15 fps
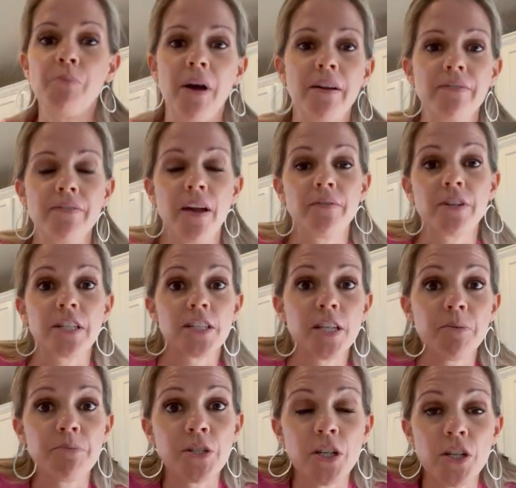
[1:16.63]
my favorite
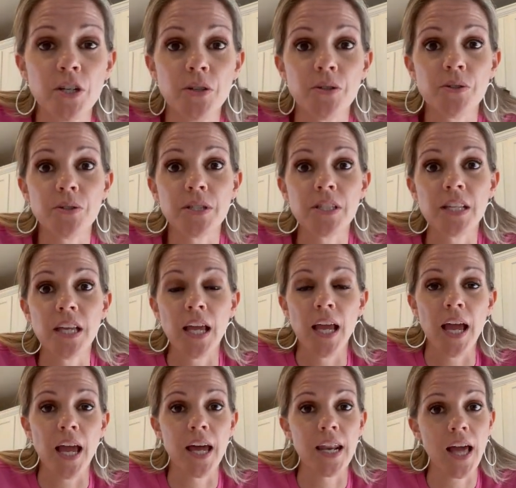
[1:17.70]
tip to use
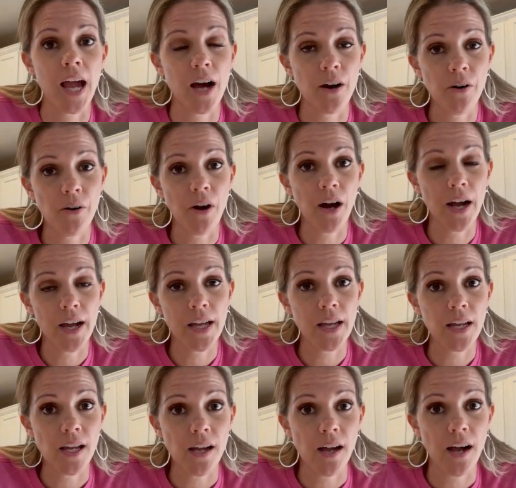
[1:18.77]
and how
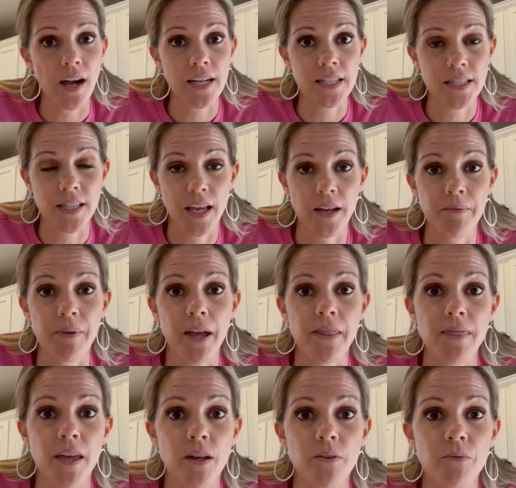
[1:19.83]
I ice them,
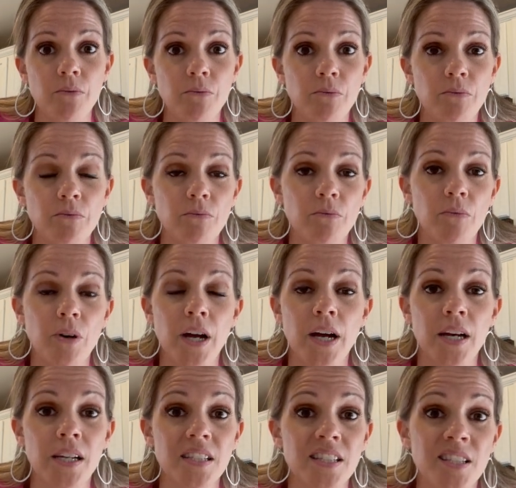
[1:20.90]
and then
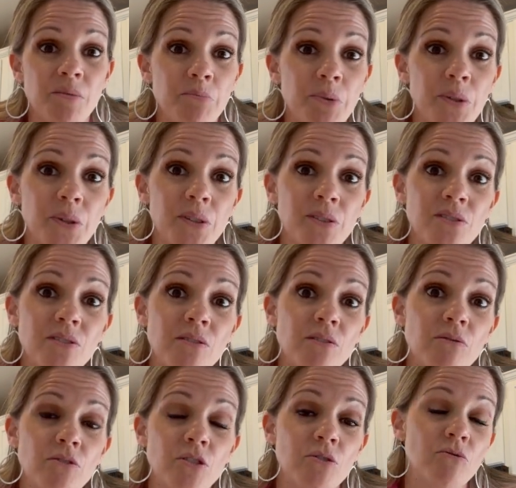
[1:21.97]
a simple
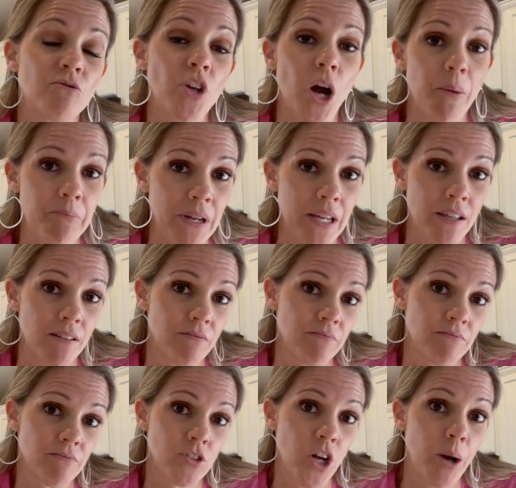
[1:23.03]

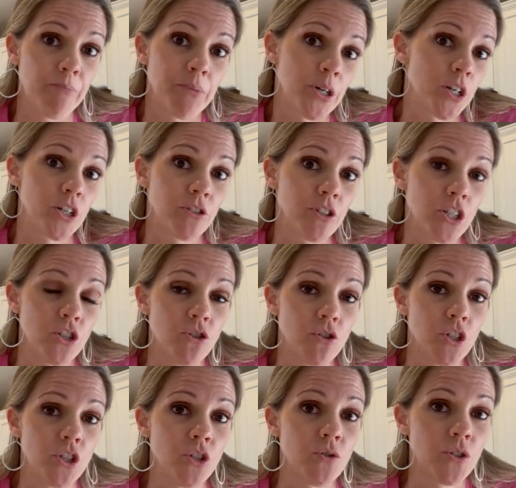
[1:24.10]
topper that you
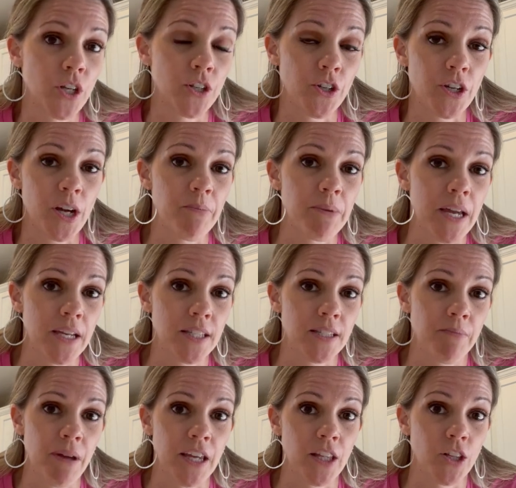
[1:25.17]
could use on your cupcakes
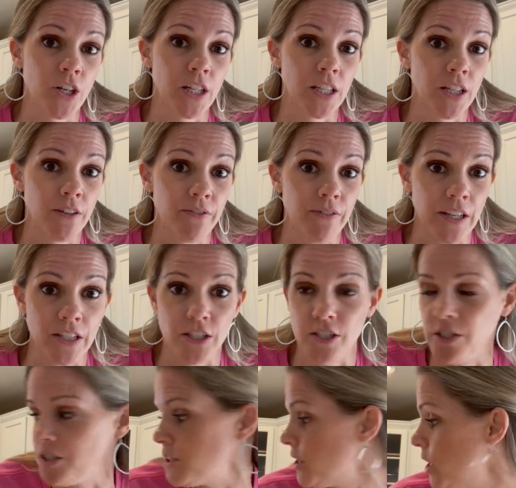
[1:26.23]
to make it look a little
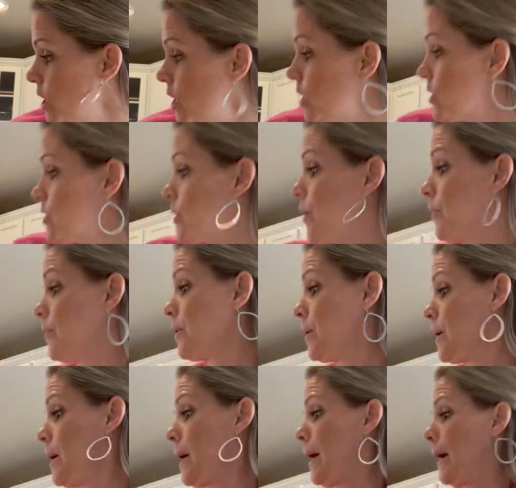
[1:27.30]
fancier. So
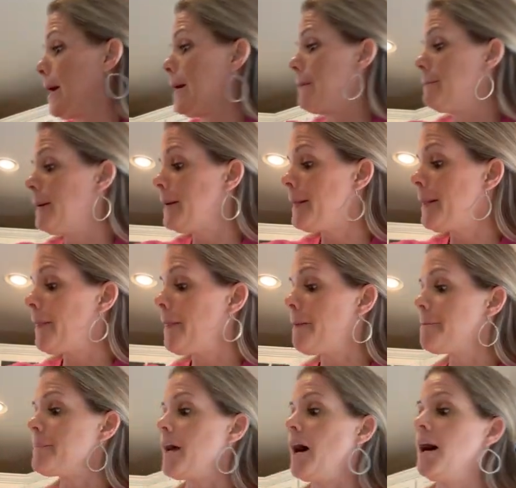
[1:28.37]

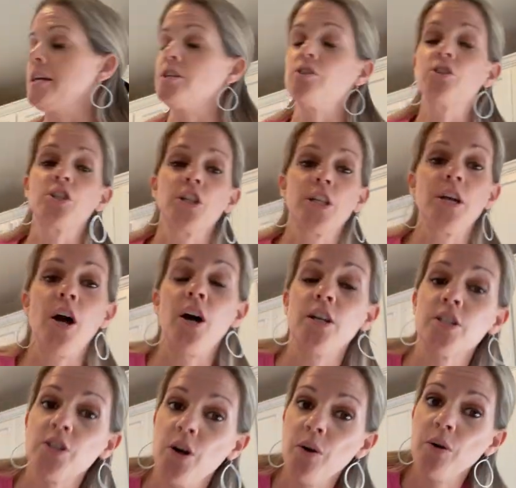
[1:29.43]
I usually
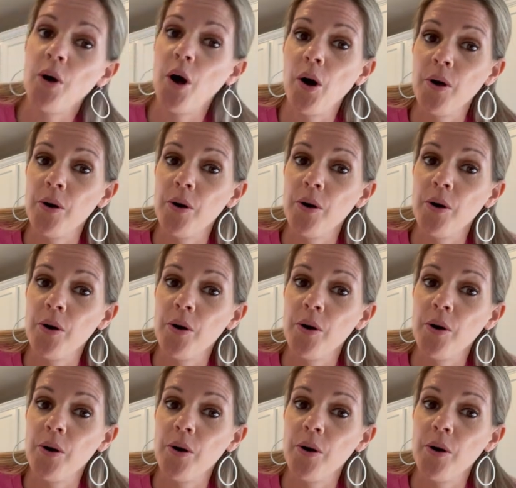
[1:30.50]
also